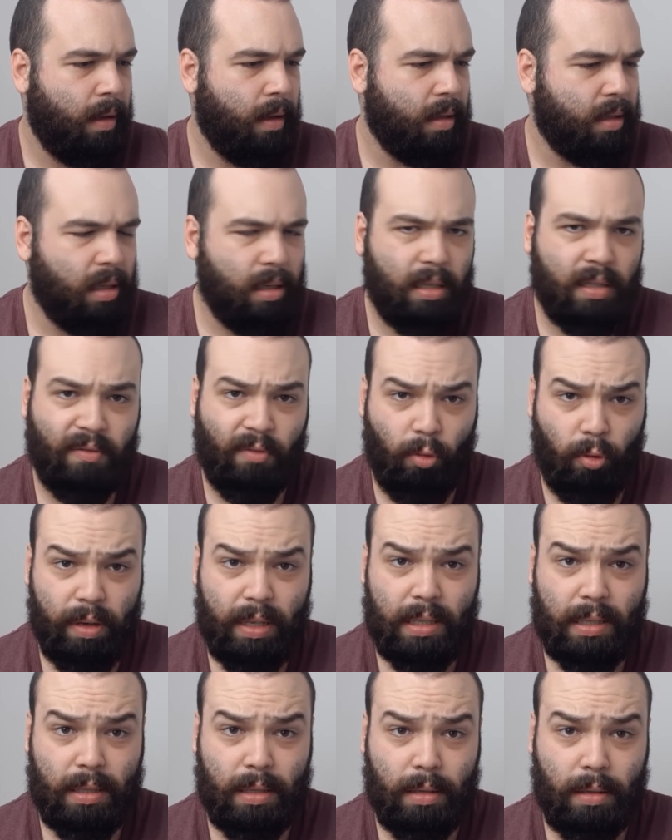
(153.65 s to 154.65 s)
Is it his
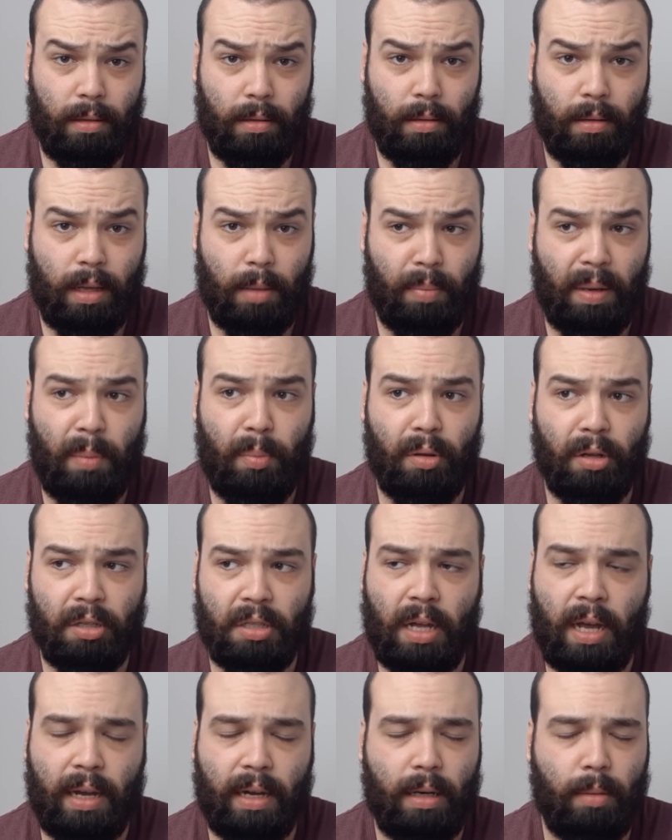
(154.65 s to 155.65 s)
voice that people are
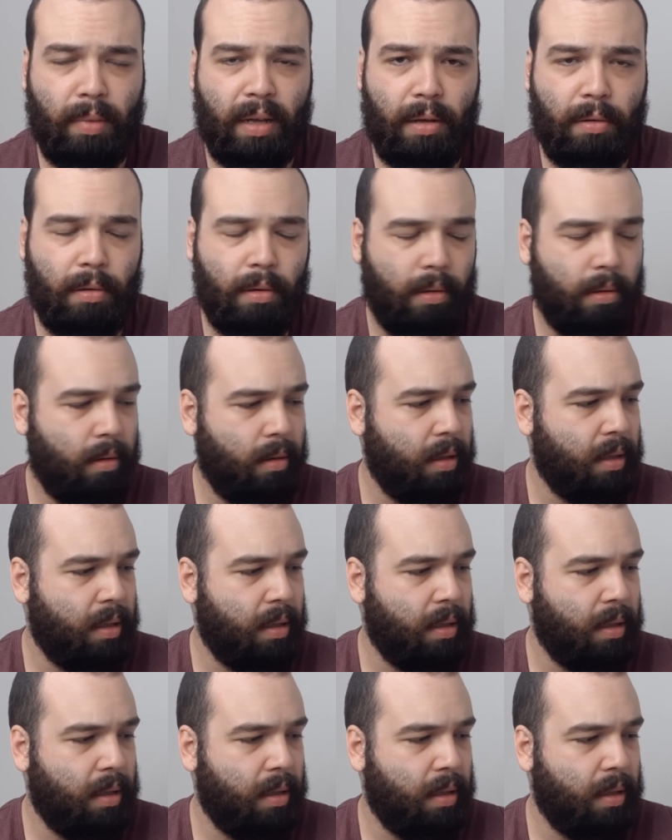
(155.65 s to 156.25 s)
talking about?